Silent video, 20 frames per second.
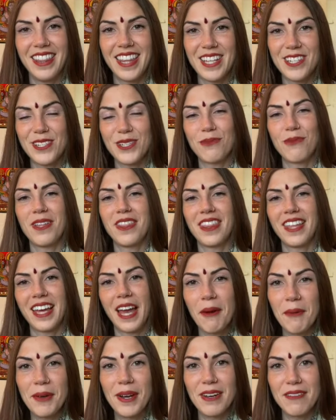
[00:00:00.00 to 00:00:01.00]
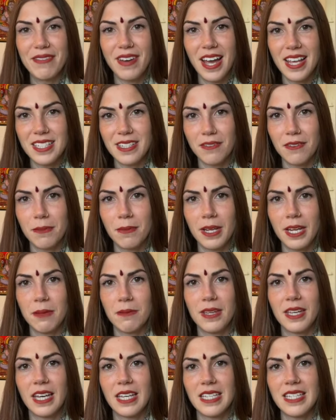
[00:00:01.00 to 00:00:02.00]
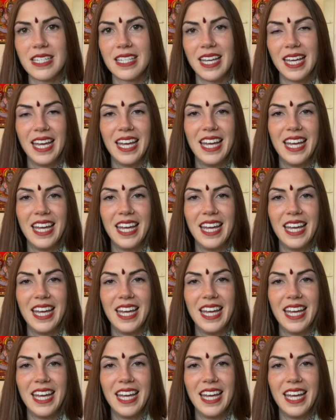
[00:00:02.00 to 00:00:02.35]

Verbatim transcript: That's just one thing I would advise everybody because